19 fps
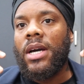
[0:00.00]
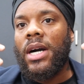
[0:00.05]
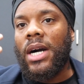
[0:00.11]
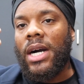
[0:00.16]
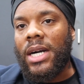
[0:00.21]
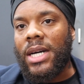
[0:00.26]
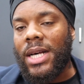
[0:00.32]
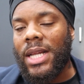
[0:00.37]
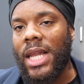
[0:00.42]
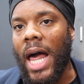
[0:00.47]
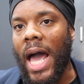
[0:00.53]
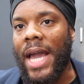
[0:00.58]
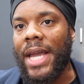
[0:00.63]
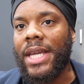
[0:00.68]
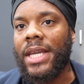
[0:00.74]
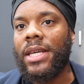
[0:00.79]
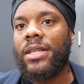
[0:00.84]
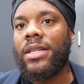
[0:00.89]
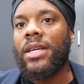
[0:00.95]
a
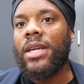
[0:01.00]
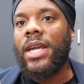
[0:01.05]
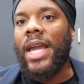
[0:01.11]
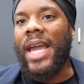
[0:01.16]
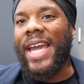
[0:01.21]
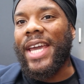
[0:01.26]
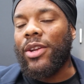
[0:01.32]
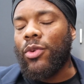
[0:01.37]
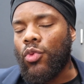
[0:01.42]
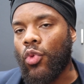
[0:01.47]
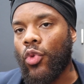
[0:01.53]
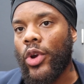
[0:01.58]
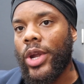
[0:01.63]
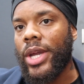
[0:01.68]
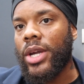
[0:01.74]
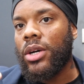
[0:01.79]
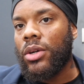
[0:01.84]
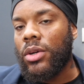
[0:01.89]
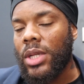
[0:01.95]
client in
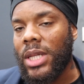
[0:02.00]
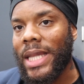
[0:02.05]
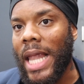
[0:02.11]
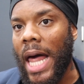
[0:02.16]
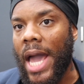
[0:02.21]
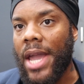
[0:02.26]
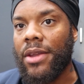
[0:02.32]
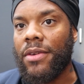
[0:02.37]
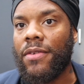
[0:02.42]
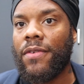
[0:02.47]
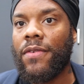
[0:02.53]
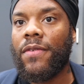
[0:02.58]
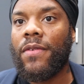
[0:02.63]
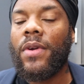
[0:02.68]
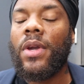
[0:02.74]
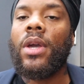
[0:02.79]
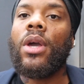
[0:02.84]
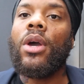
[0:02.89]
real life.